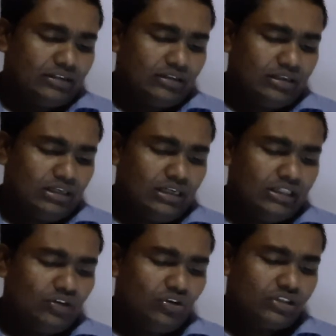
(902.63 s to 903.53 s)

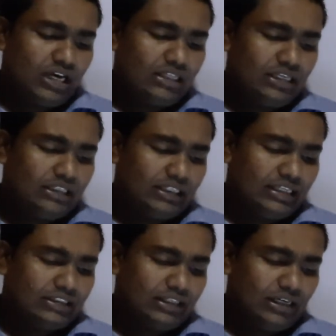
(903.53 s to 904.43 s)
Those are the things.